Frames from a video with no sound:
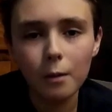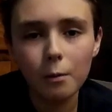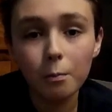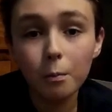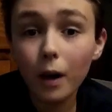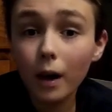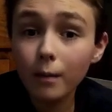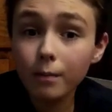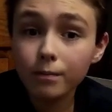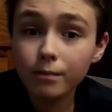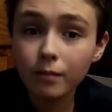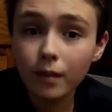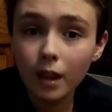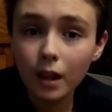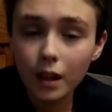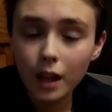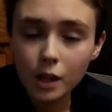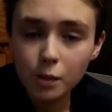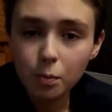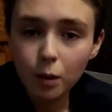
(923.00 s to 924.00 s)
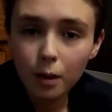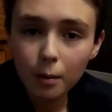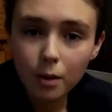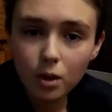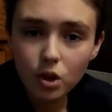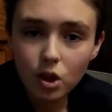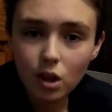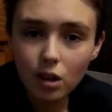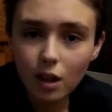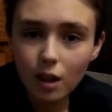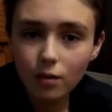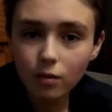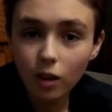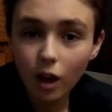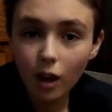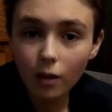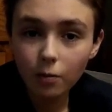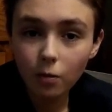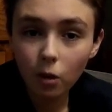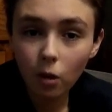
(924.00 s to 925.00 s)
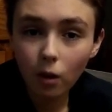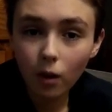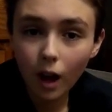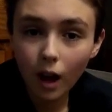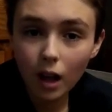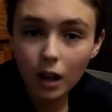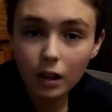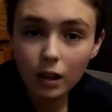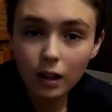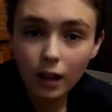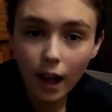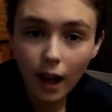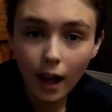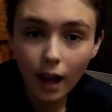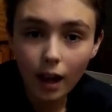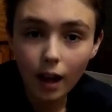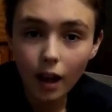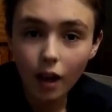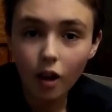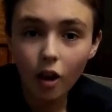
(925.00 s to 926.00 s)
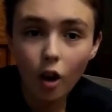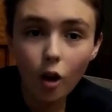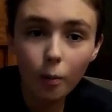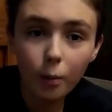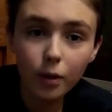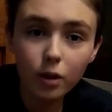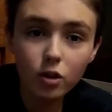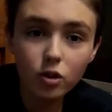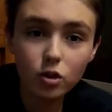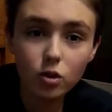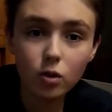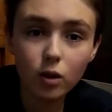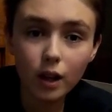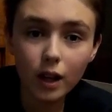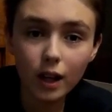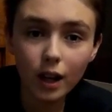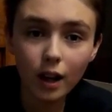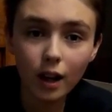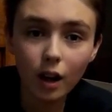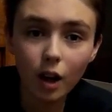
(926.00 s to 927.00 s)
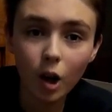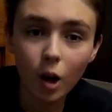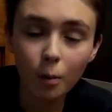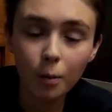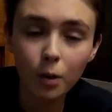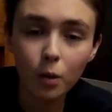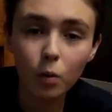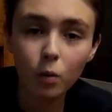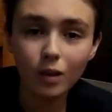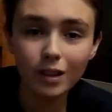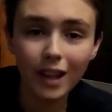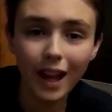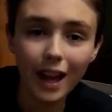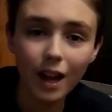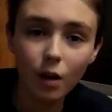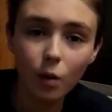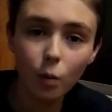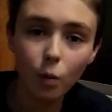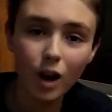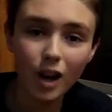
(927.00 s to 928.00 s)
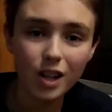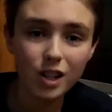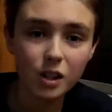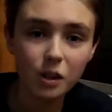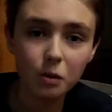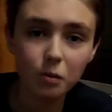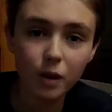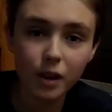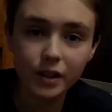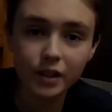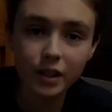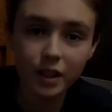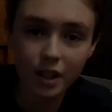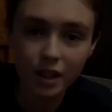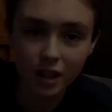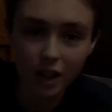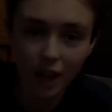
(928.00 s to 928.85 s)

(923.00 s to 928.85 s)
But that's pretty much all I've got for you guys today. I hope you enjoyed. Hope you like watching the rest of these